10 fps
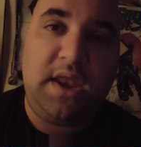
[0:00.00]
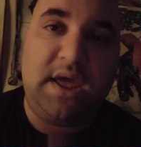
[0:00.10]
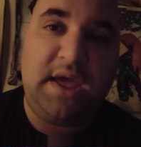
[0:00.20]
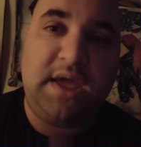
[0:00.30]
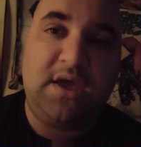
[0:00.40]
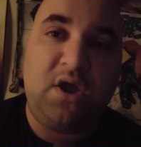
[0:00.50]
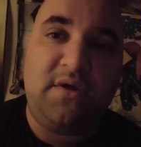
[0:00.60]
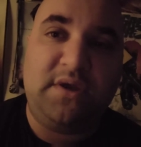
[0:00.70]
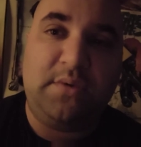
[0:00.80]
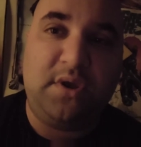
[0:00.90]
I
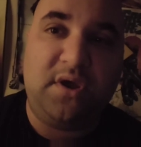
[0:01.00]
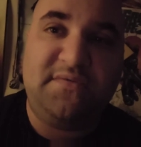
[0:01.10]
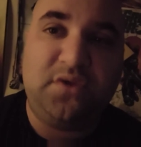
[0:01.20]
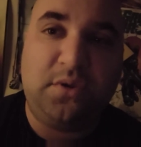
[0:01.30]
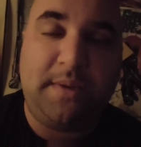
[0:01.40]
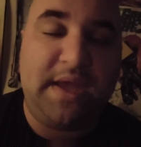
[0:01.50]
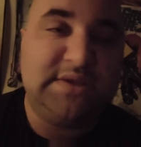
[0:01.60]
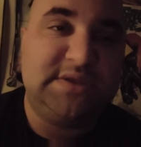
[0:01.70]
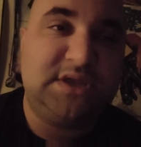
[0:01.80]
already went off to a bad